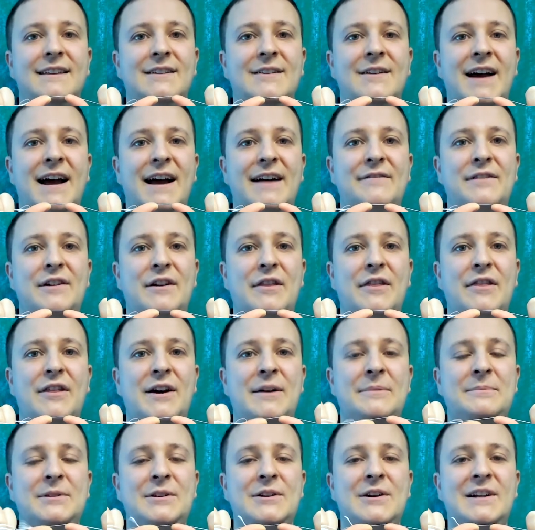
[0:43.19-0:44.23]
You have your
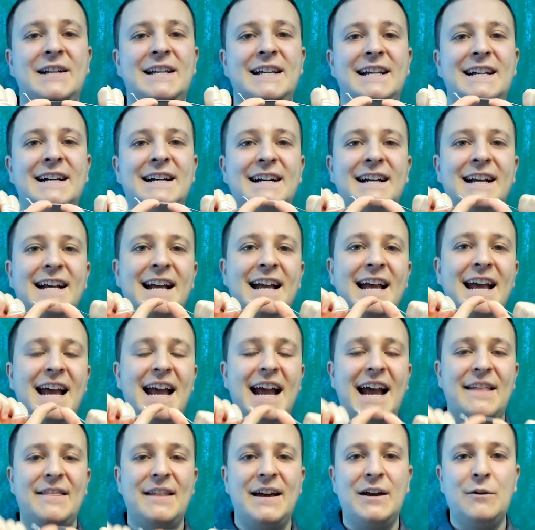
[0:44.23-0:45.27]
thumbs on here.
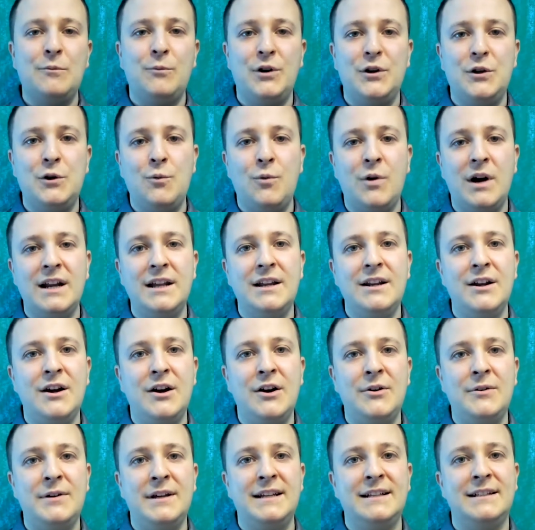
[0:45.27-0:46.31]
And then what you want to
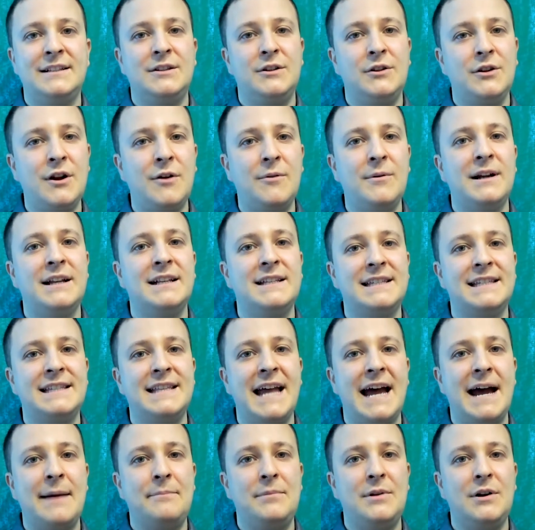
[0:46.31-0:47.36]
know is you don't want to
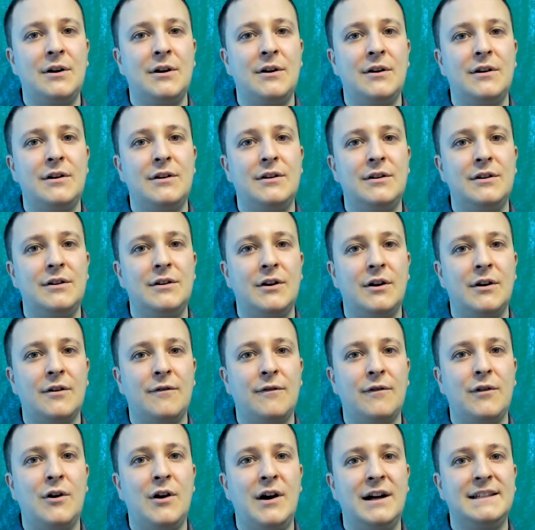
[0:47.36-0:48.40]
snap your
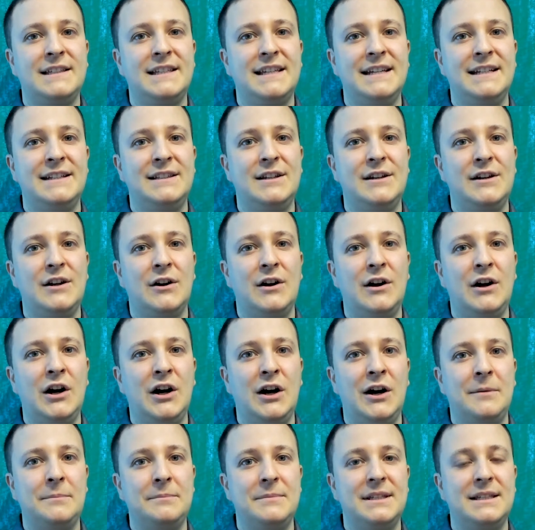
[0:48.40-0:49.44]
floss into your
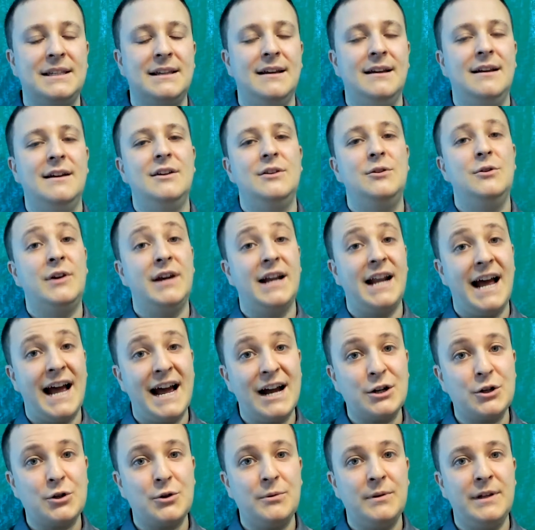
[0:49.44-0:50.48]
gums. You can
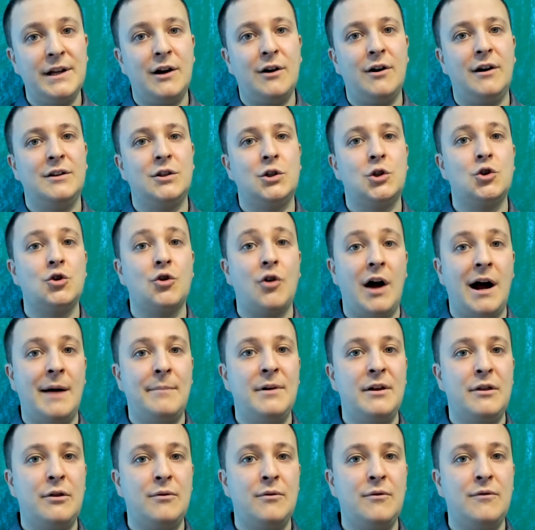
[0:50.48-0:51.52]
actually cause
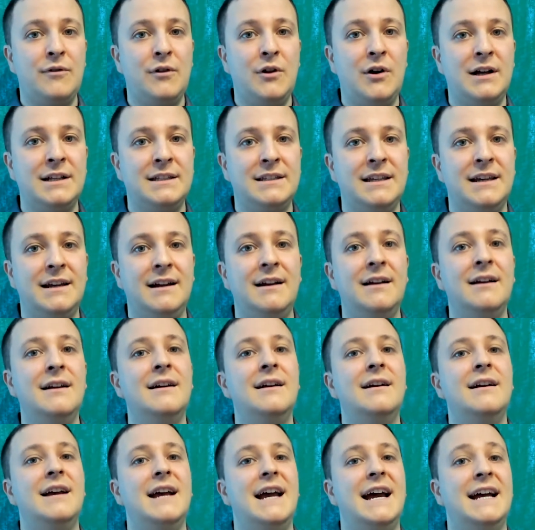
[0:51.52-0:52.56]
trauma through flossing
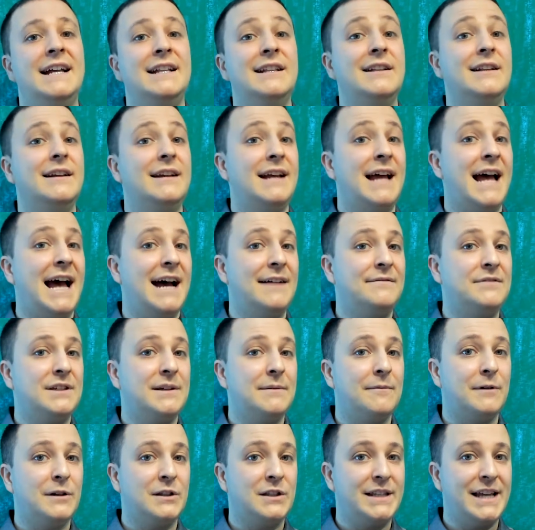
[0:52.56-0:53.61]
and have
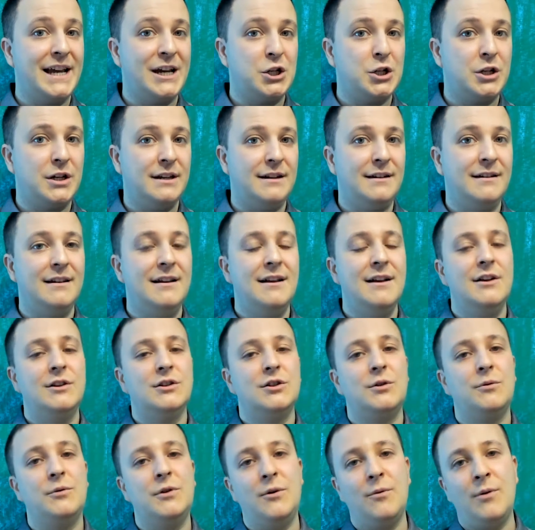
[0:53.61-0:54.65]
some recession.
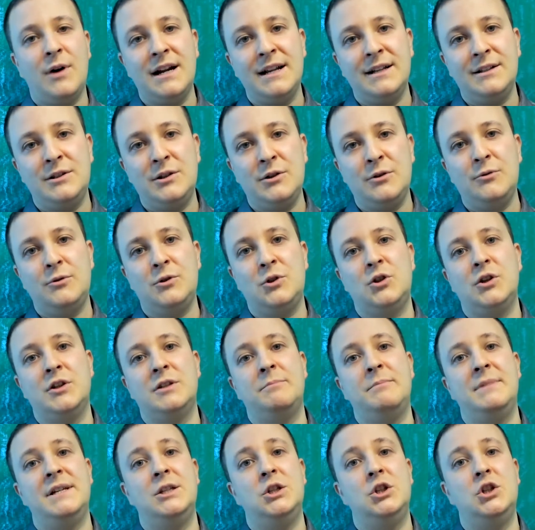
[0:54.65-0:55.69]
So what you want to do is
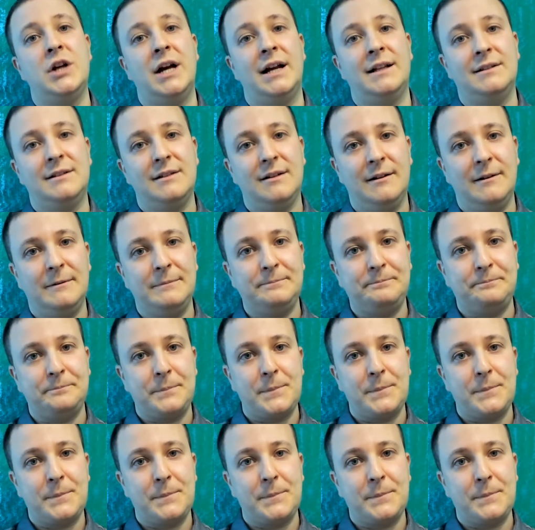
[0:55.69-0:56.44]
just be gentle.